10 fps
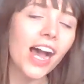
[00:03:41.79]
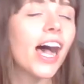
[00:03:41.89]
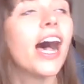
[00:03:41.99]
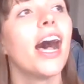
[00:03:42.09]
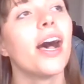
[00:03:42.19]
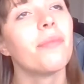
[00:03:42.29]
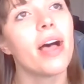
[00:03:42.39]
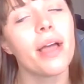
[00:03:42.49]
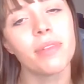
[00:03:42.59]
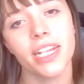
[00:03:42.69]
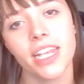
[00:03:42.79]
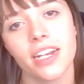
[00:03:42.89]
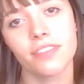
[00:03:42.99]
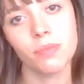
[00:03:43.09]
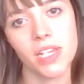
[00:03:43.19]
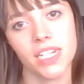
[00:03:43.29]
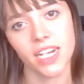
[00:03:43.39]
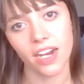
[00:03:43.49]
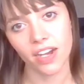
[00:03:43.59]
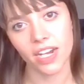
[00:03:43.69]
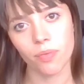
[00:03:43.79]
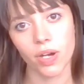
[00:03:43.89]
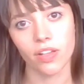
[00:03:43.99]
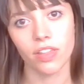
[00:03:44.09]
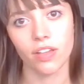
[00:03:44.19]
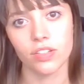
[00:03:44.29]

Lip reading: I'm lucky enough to be in an area where